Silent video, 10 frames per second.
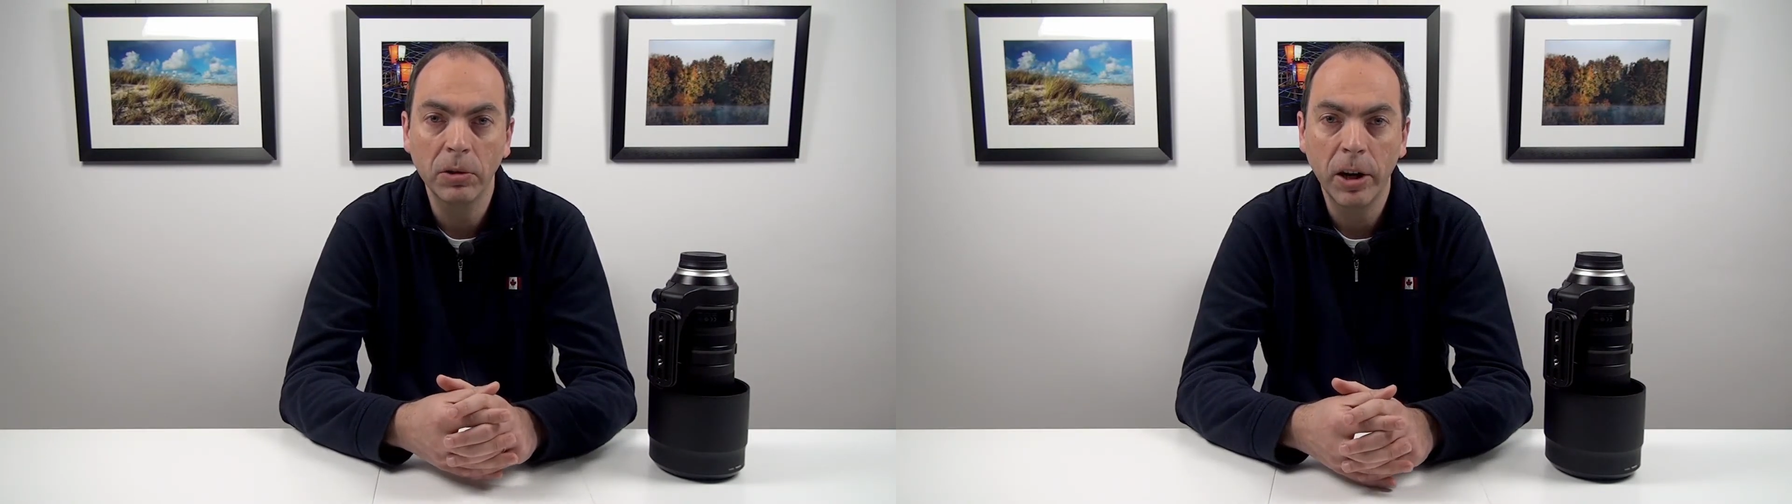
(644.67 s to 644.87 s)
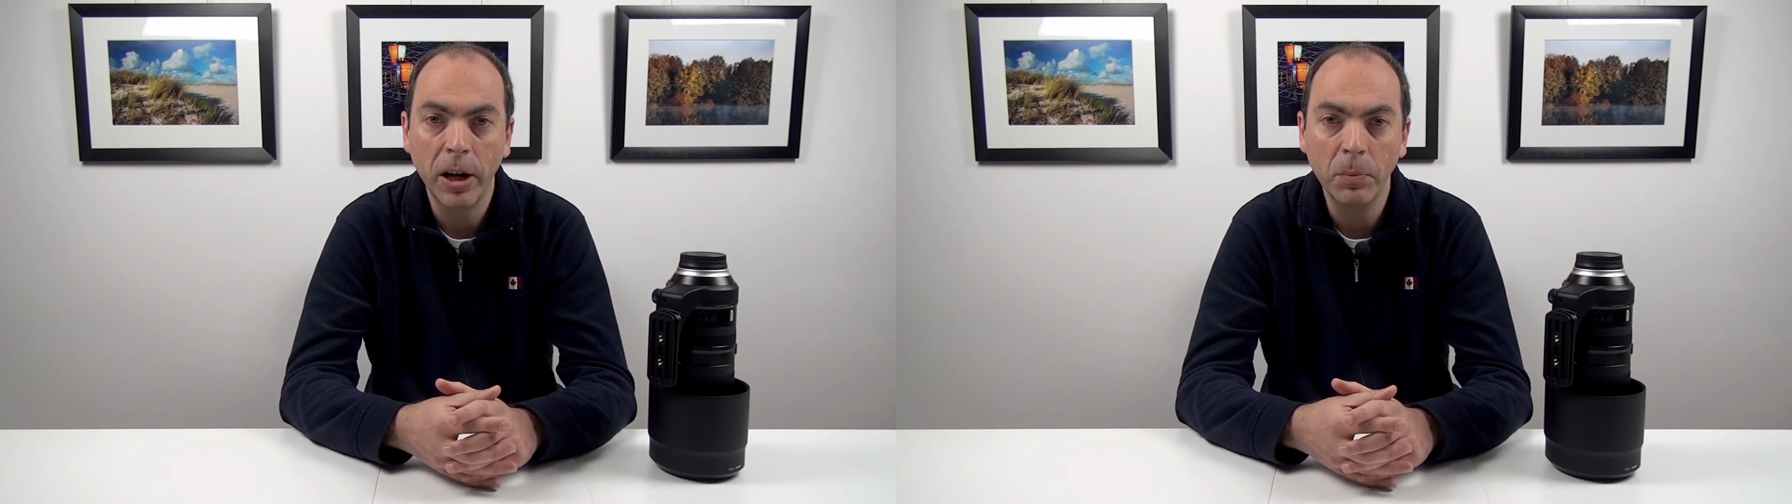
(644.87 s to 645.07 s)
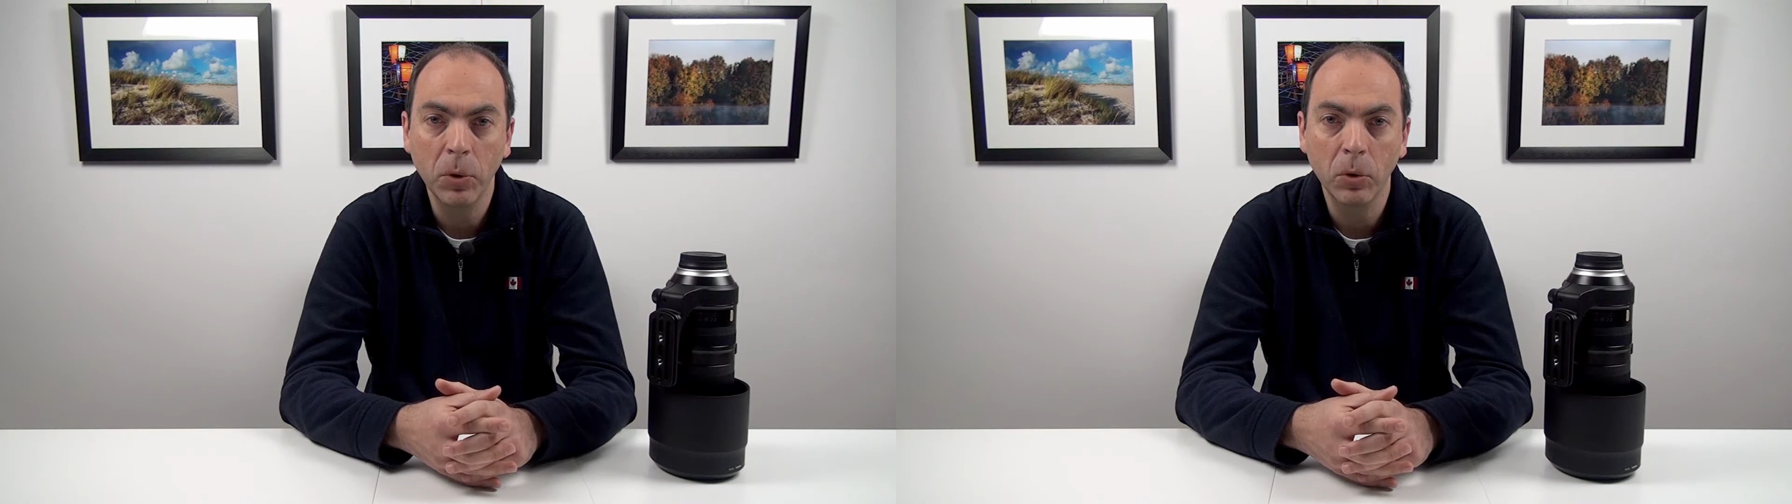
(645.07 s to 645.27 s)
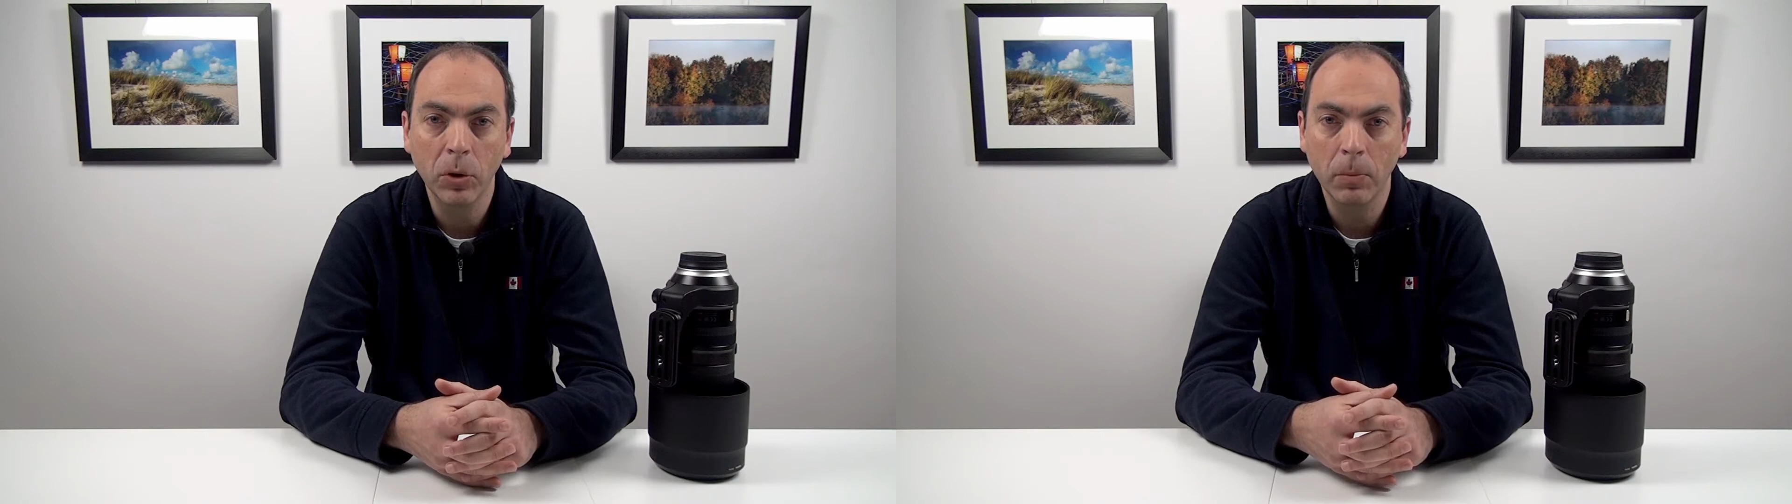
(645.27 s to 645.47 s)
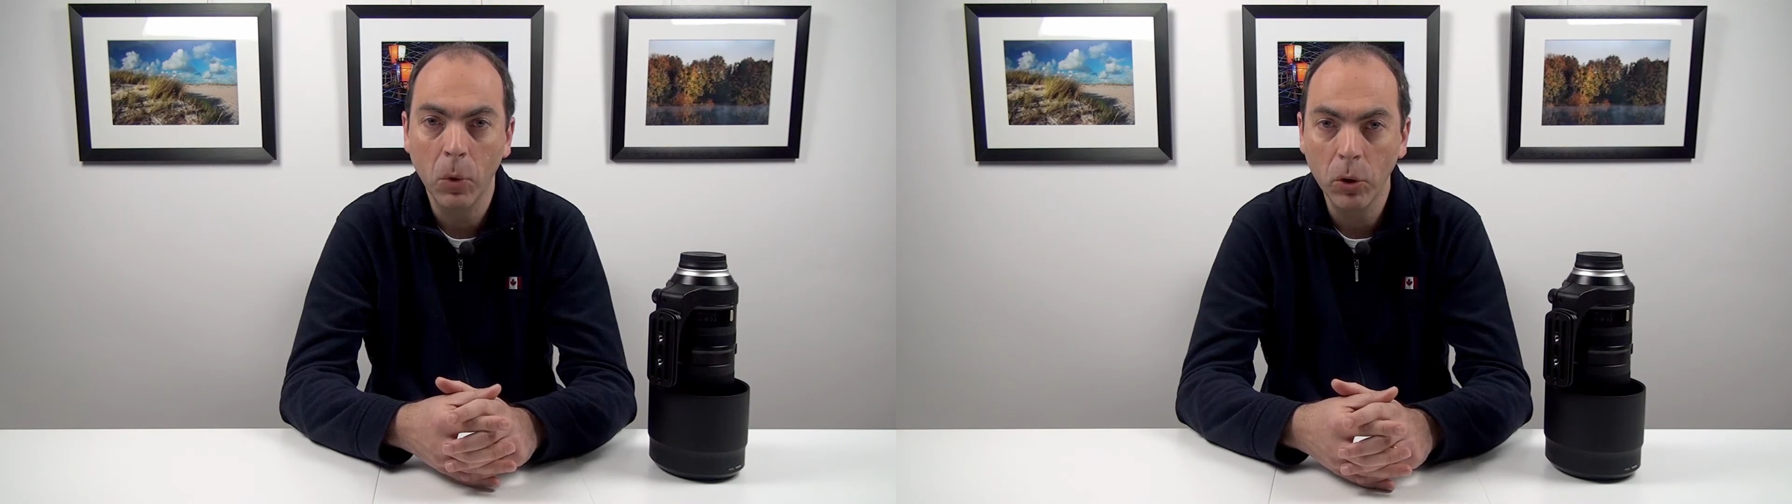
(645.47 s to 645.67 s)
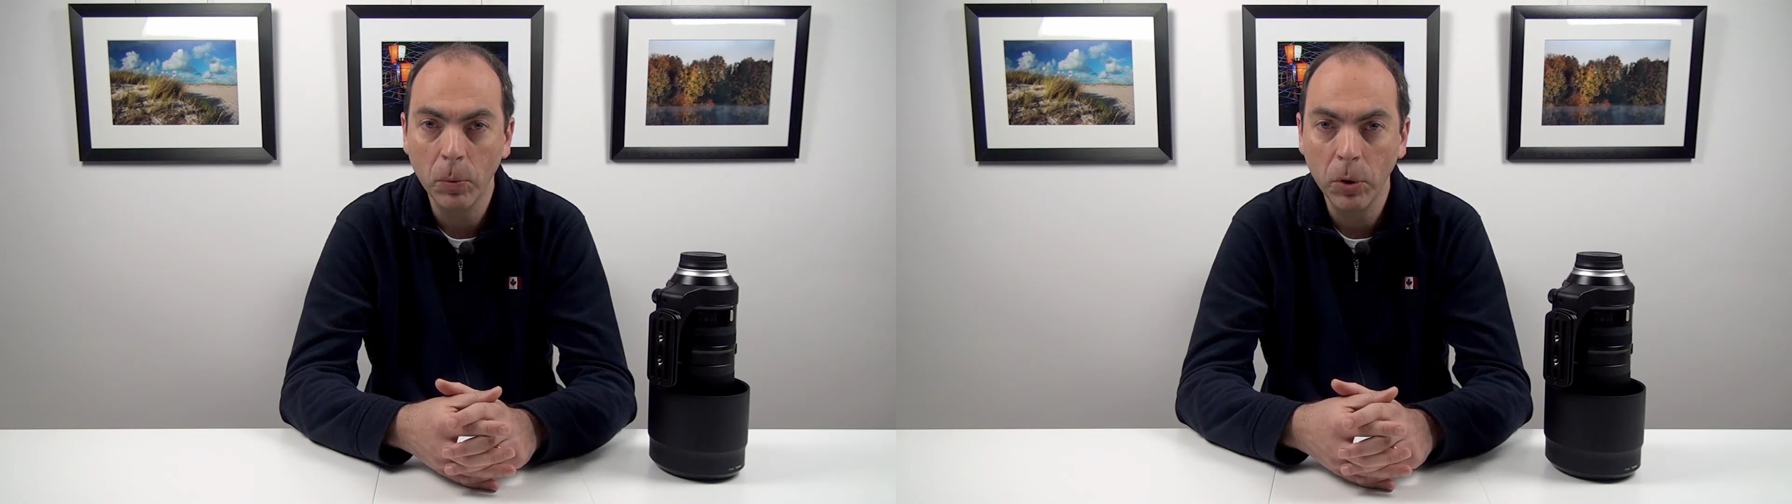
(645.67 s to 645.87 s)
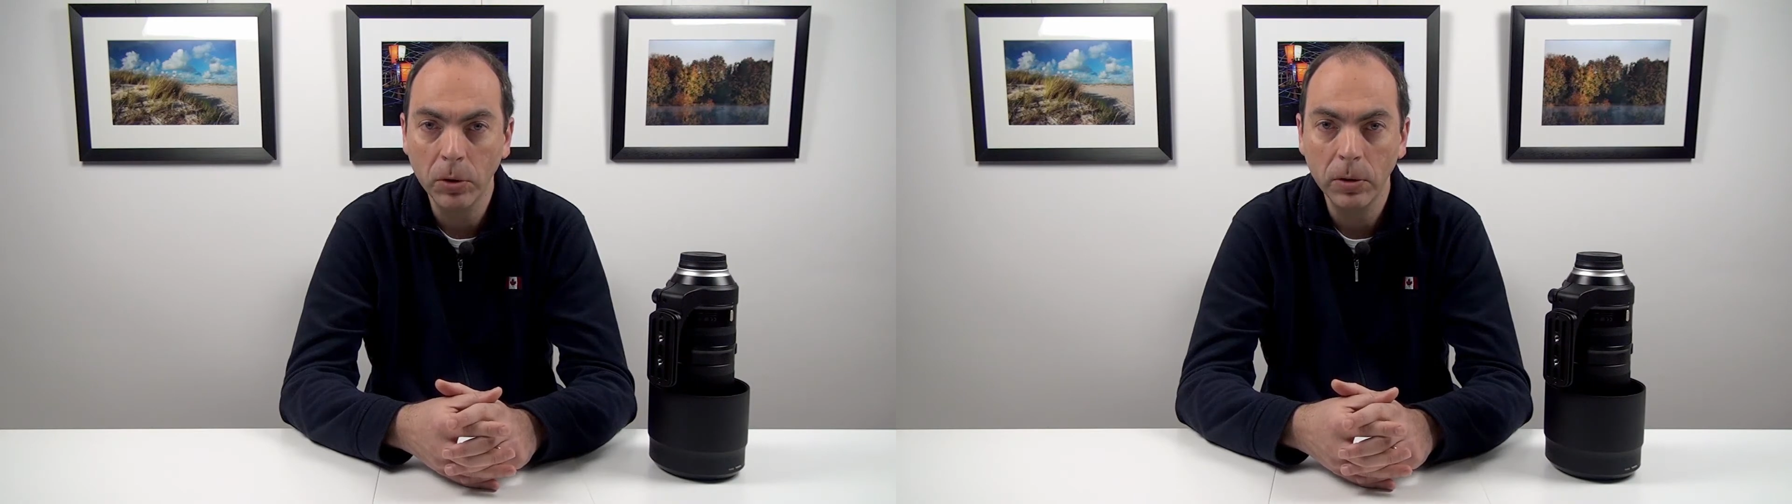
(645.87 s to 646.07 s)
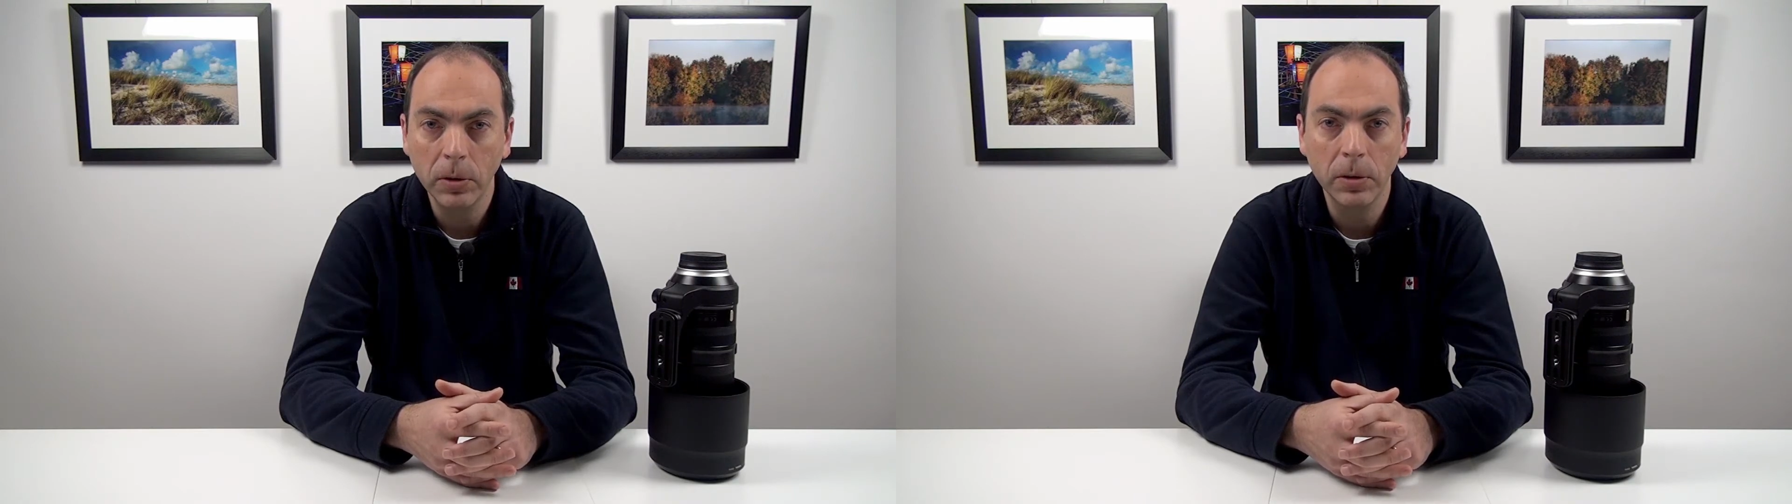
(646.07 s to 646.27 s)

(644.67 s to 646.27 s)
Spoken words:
a tripod or a monopod,